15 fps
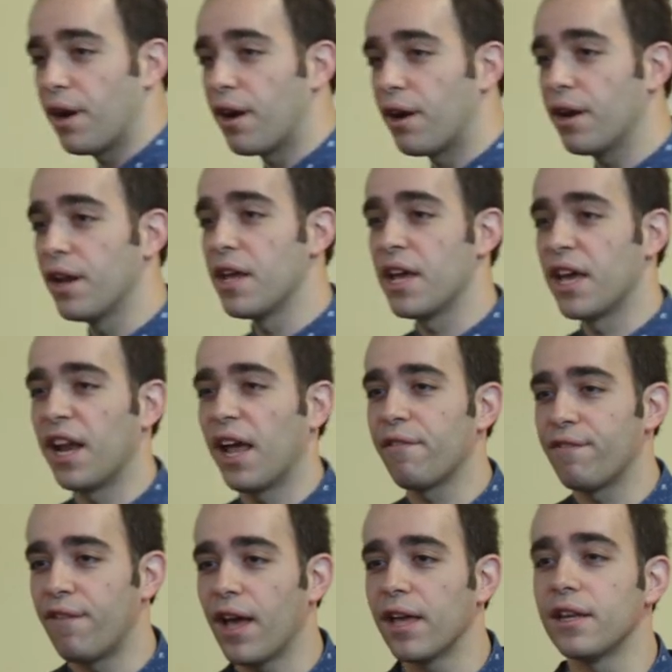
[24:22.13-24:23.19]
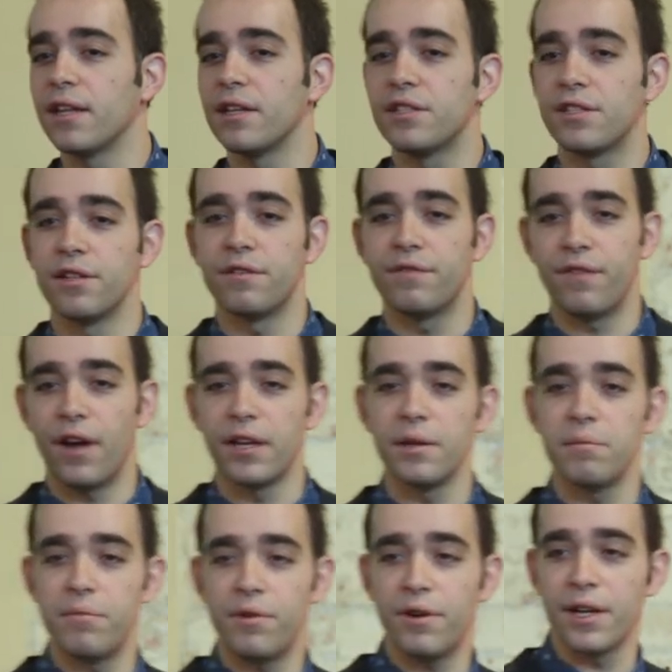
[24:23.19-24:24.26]
art, and I still find
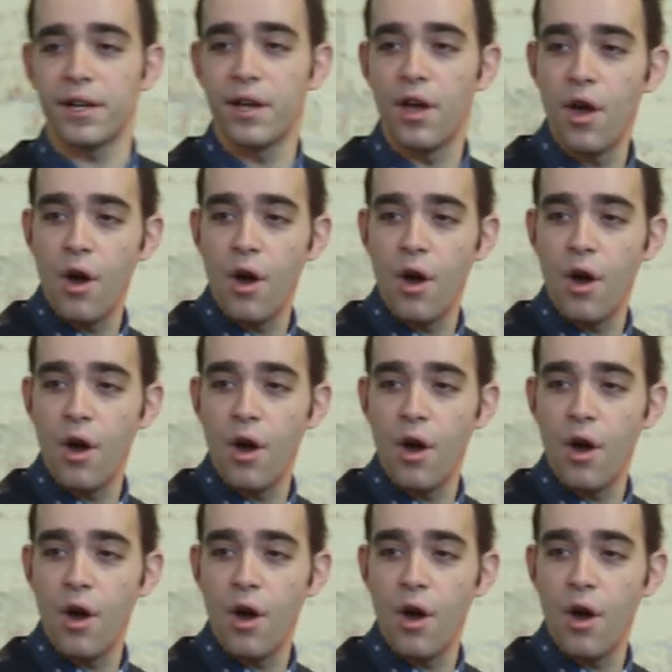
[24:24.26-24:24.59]
it boring.